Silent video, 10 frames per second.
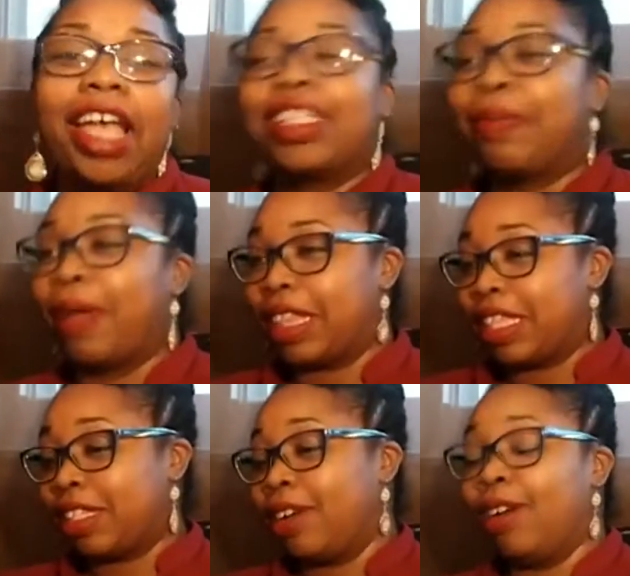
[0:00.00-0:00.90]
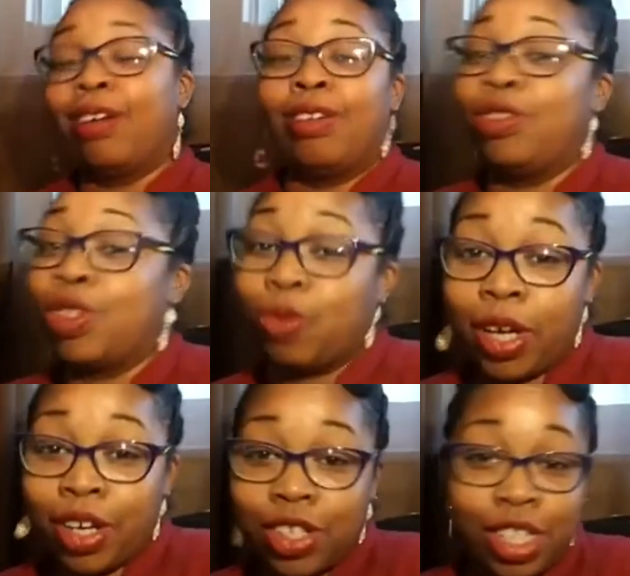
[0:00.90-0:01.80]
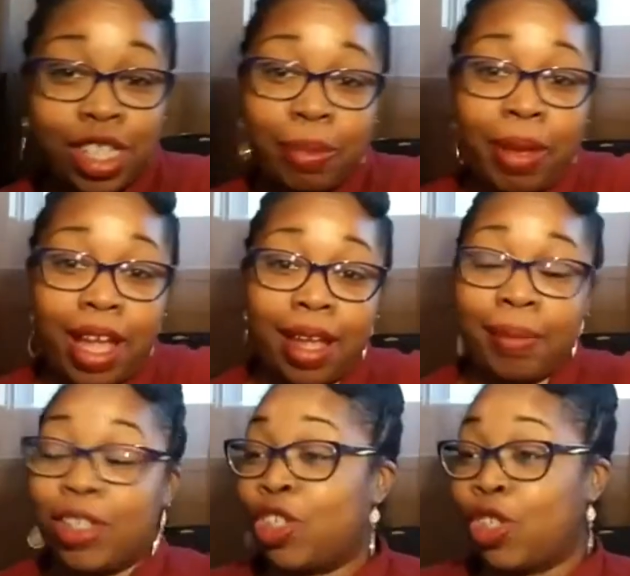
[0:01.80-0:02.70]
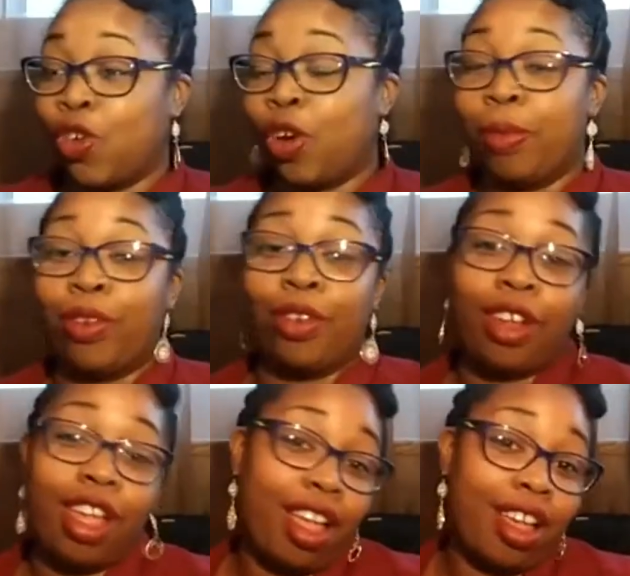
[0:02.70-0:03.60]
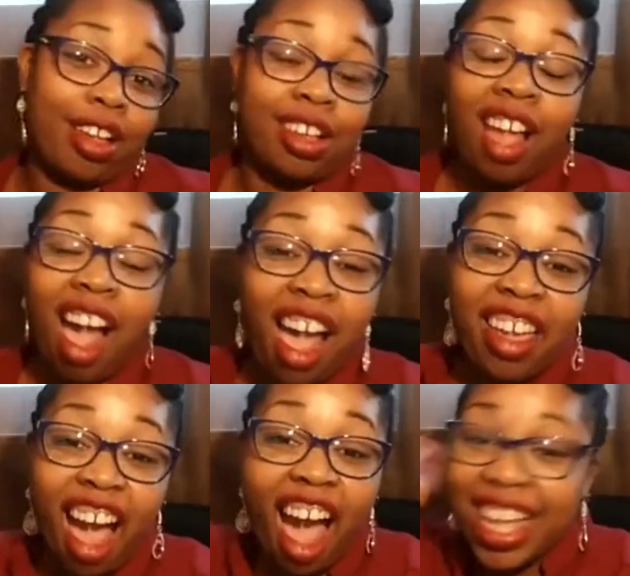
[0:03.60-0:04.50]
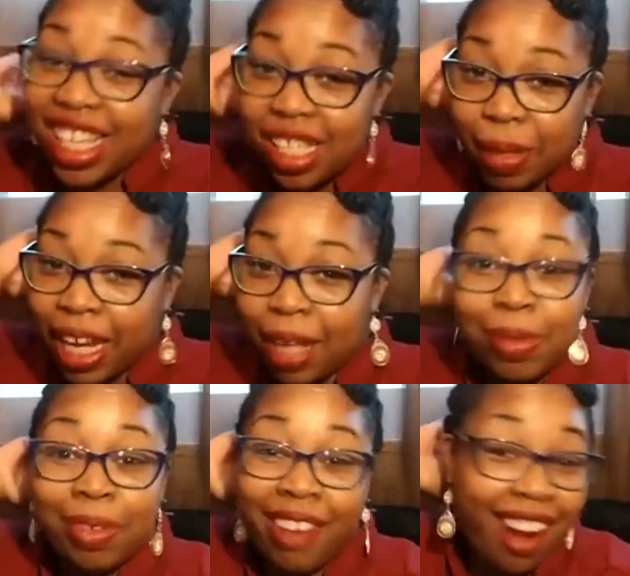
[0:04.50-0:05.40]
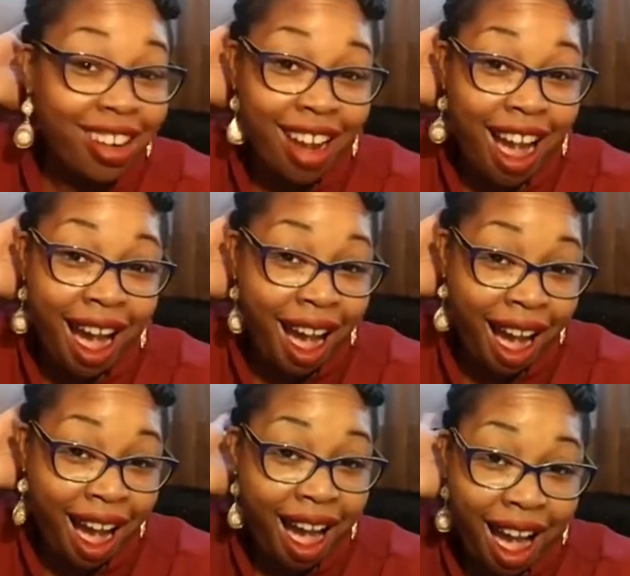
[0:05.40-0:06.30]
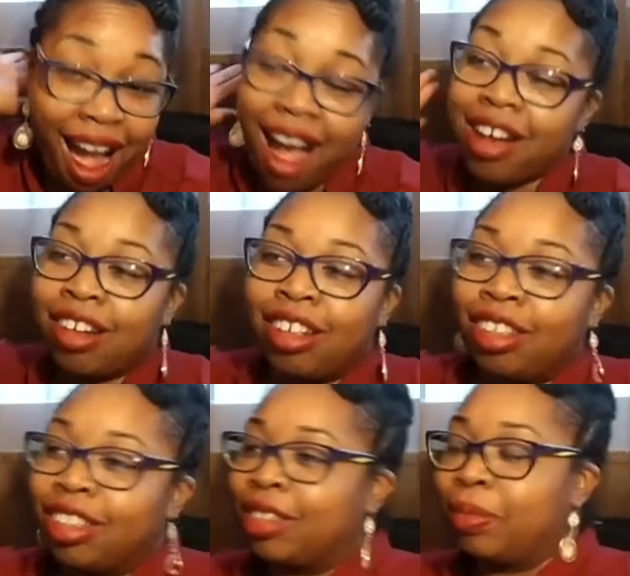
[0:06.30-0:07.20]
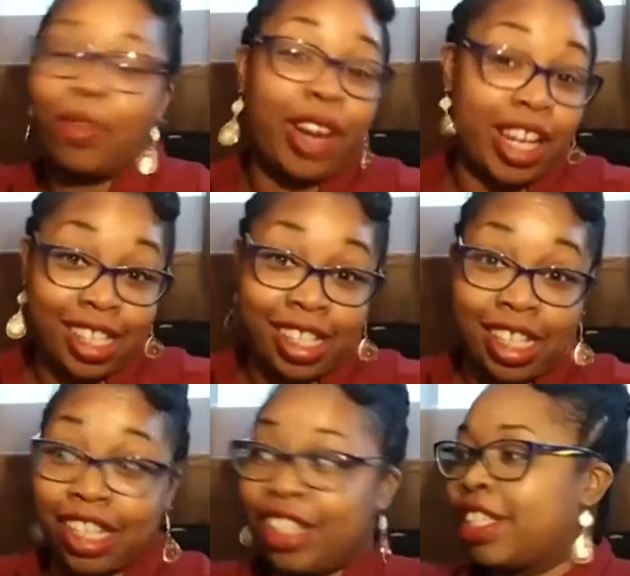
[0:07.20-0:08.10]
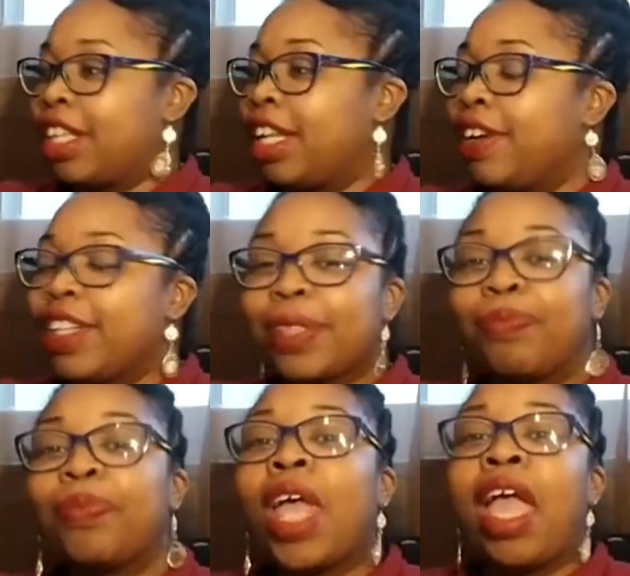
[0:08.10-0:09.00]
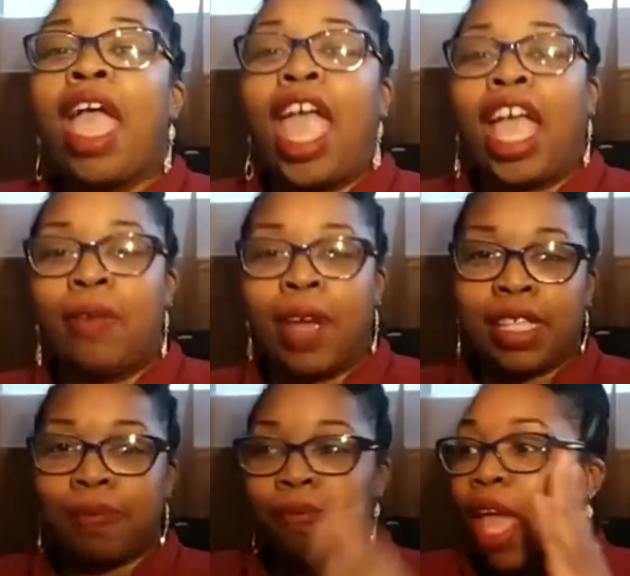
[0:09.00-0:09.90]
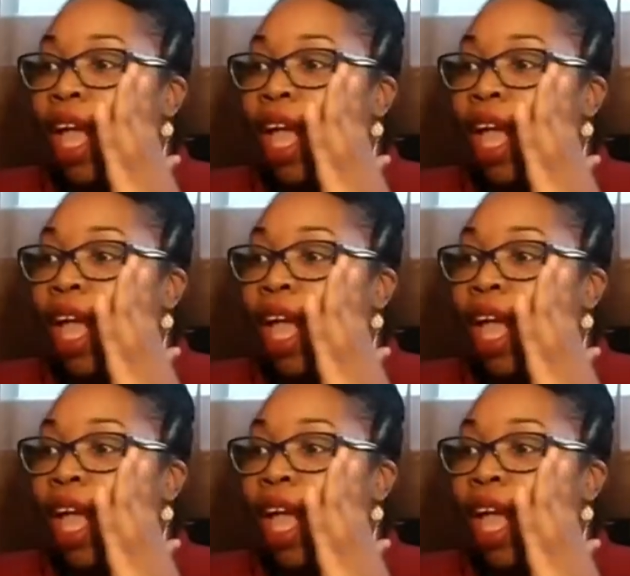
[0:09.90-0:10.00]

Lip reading: It's about this girl who swears she's the bomb and she's horrible. Hi guys, my name's Miranda. Miranda sings, it's hilarious. Anyways,